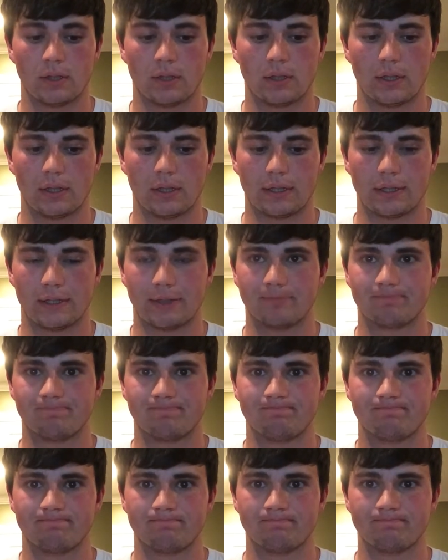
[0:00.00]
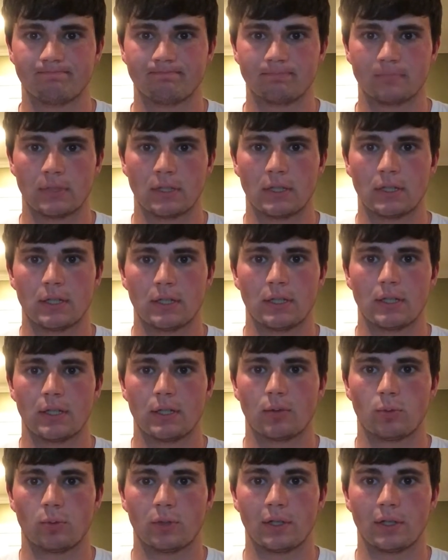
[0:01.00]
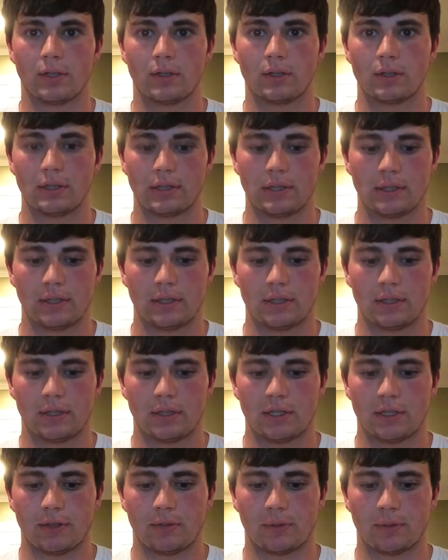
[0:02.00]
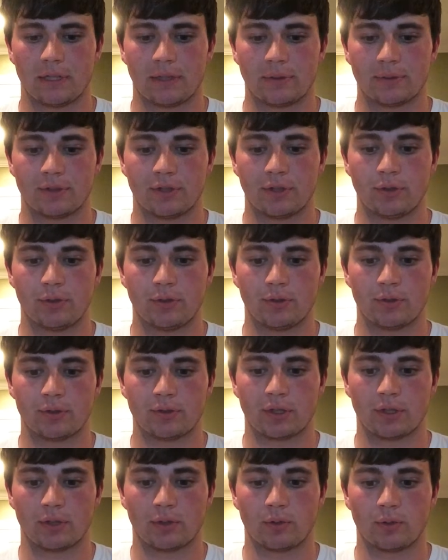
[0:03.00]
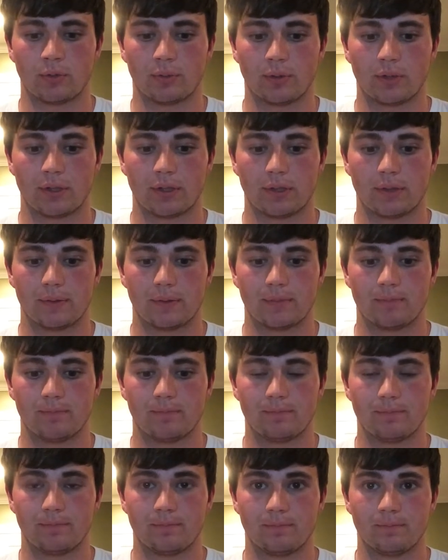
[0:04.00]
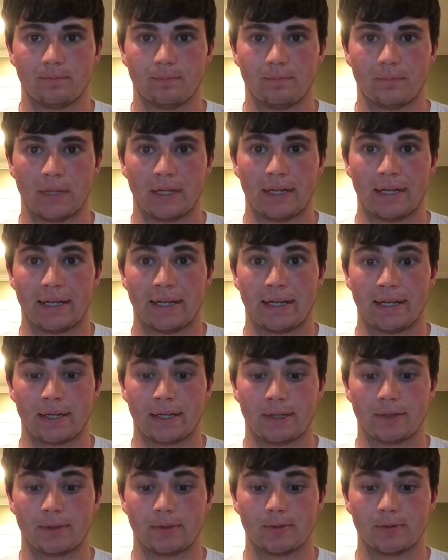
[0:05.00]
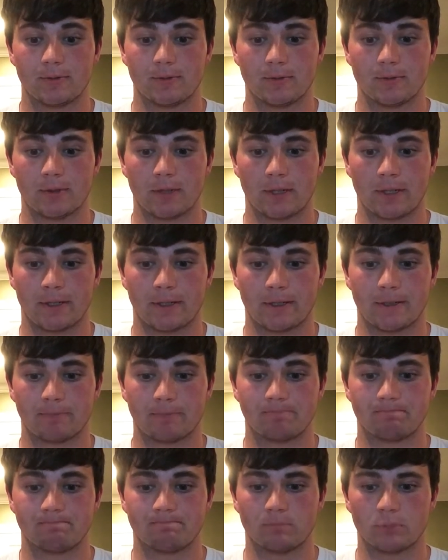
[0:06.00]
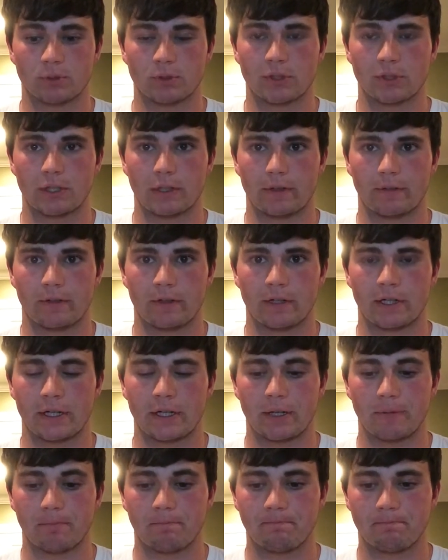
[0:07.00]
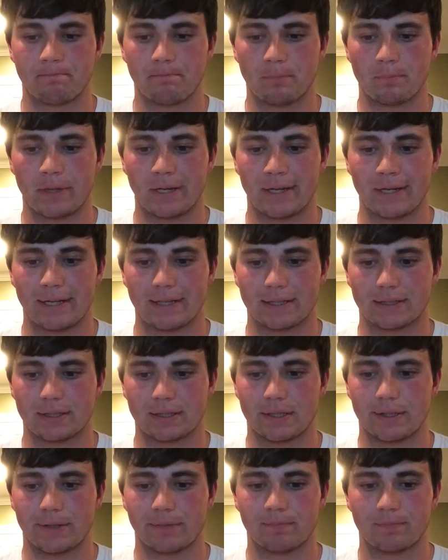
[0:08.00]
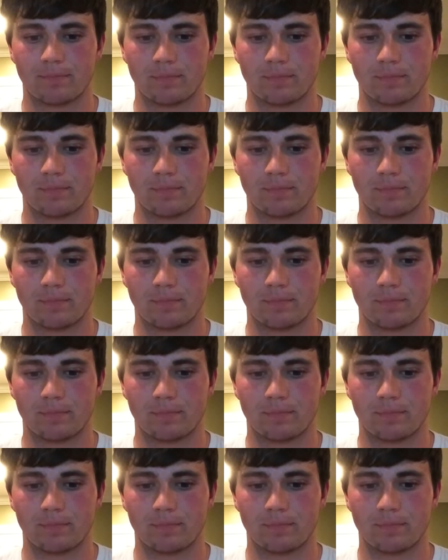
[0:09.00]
Um, well, when I was 2 years old, my dad was in a very bad accident.